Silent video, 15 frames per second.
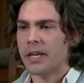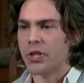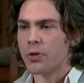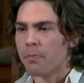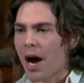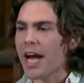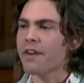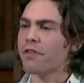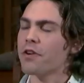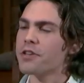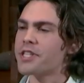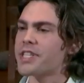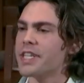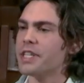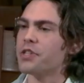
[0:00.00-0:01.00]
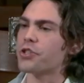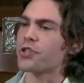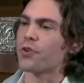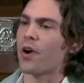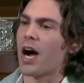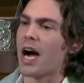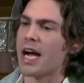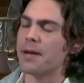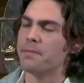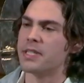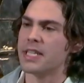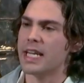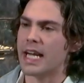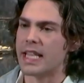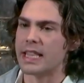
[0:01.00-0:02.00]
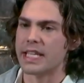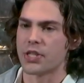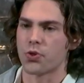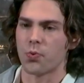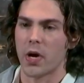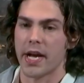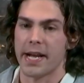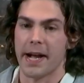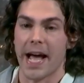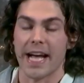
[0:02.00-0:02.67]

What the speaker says: You might have heard sin described in this way,